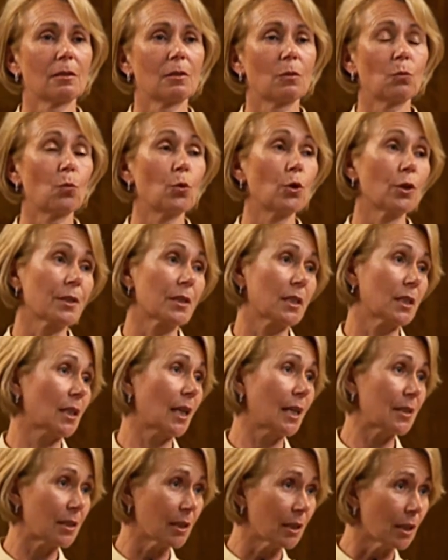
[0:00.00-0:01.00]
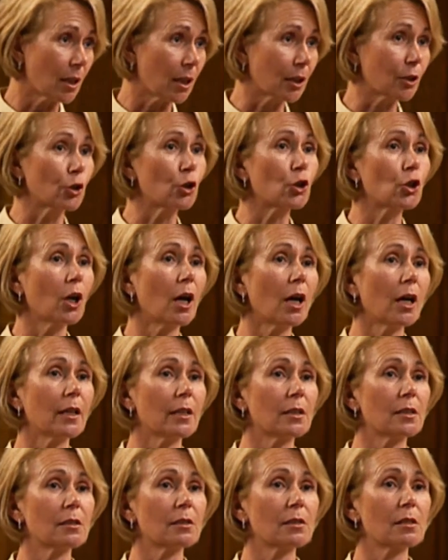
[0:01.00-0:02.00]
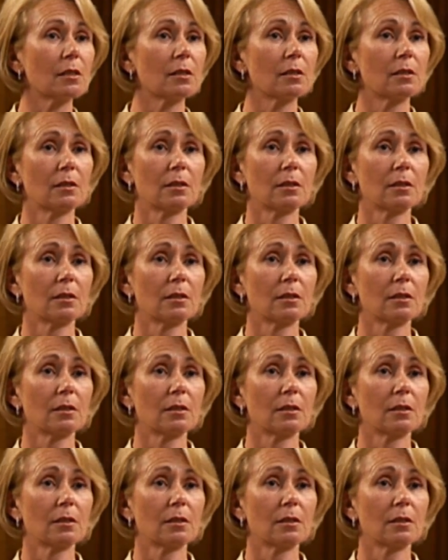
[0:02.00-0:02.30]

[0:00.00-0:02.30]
was that as a young child,